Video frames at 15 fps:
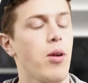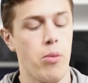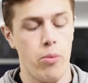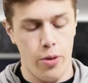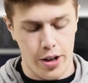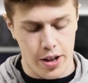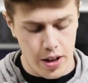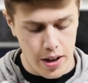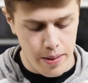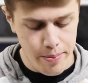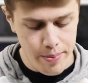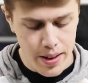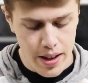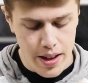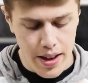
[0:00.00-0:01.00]
We're good.
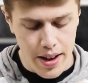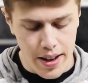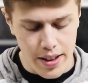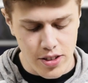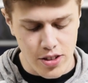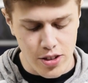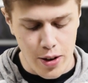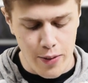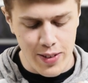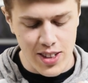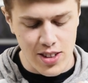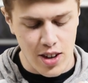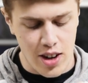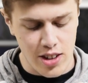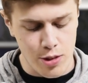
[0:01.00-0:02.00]
And serving
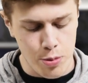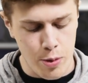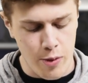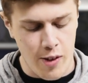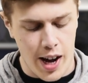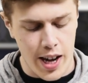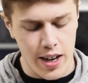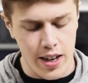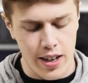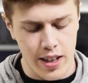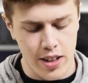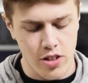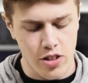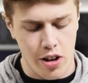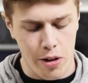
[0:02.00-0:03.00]
tongs provided
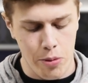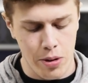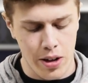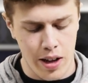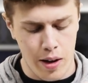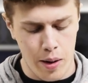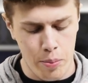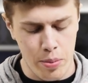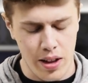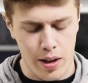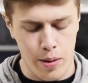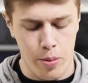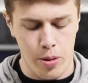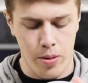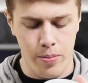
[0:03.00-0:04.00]
in jar when
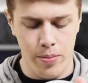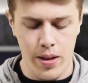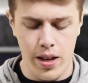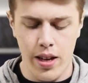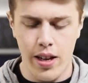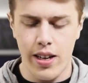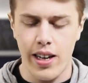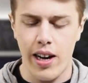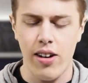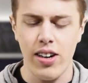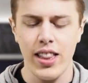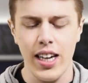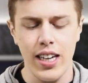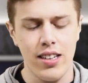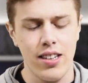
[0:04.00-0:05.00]
applicable. Now
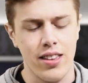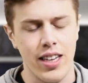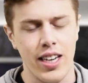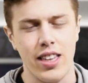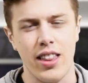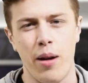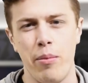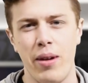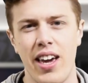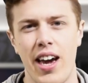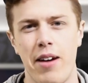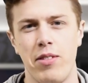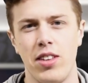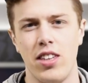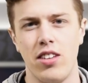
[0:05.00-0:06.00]
I'd like to think that me
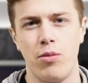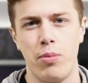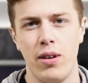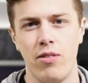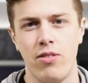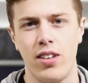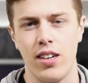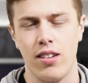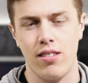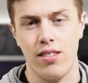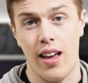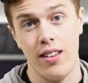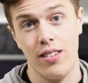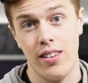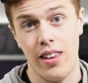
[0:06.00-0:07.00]
having these beef sticks
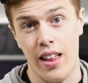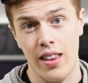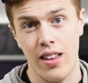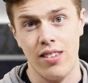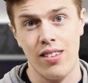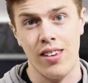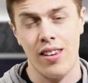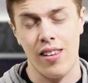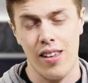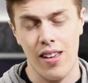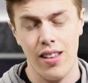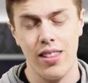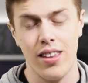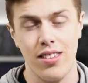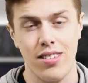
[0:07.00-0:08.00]
says that this
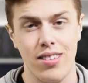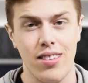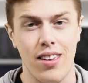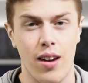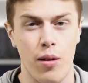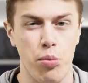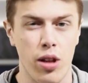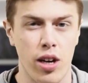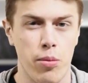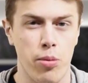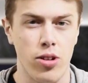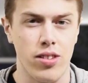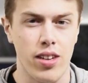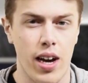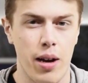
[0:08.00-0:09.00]
is an
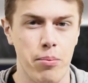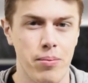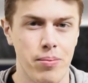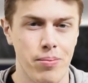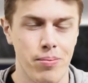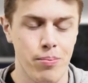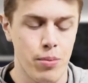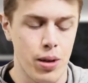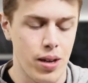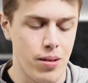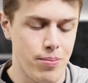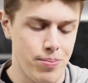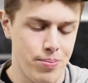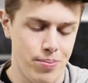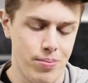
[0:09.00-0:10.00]
applicable time,
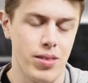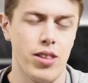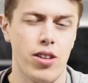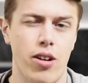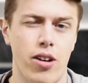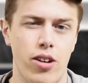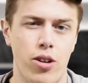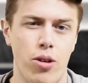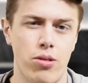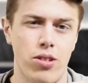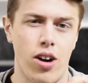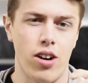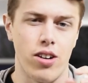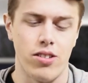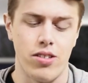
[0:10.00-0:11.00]
but there are no
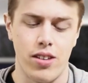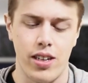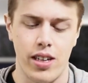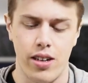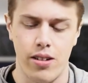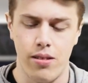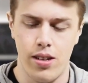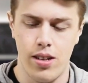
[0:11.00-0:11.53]
tongs in here.